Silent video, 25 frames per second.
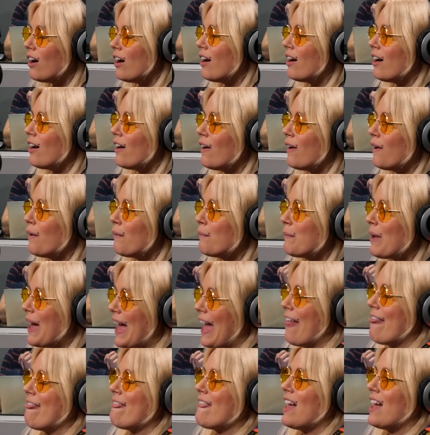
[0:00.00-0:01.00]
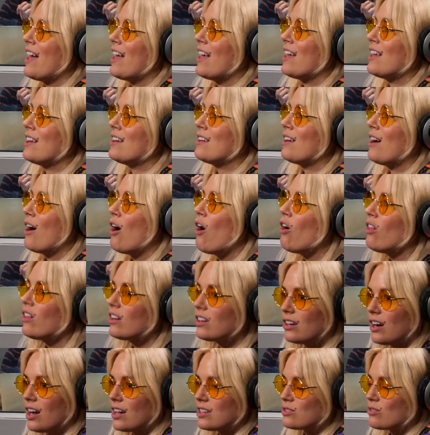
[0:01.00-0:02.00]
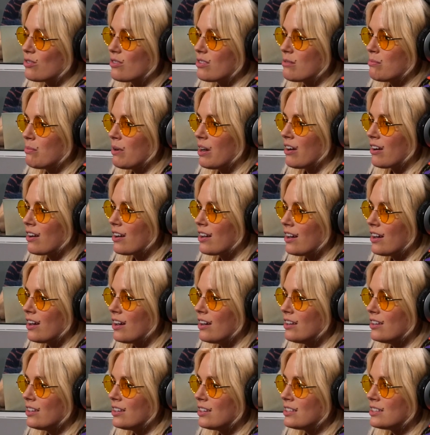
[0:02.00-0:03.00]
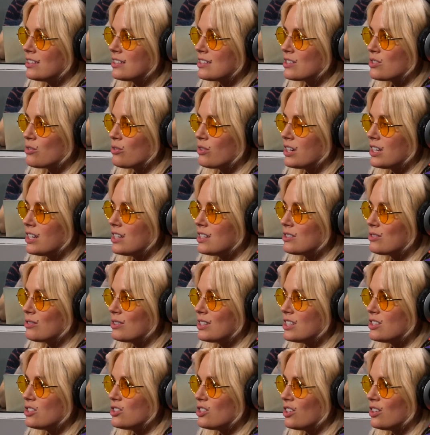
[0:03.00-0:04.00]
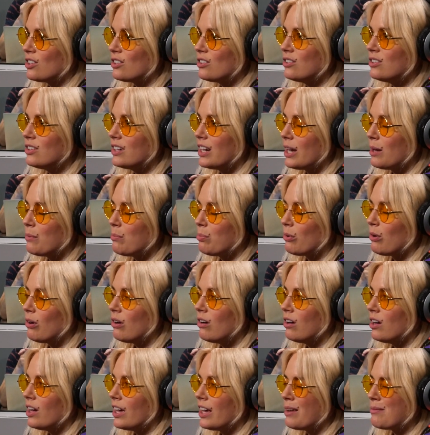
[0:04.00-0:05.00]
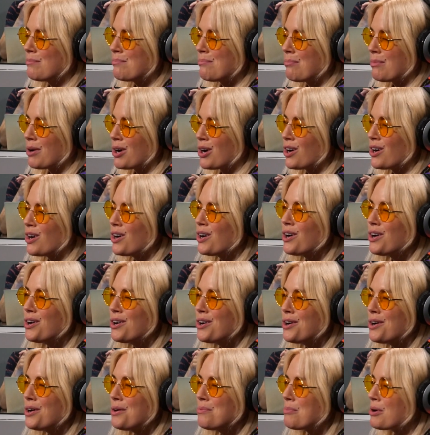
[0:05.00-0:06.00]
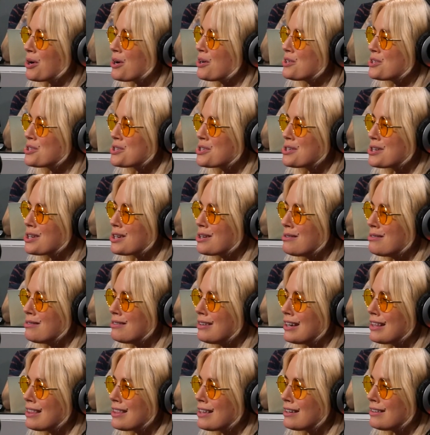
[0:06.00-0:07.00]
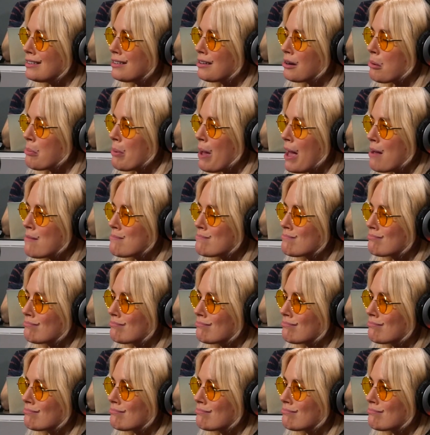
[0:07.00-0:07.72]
um, and then all across North America in twenty twenty-two, April and Mer- March too. I think a little bit. I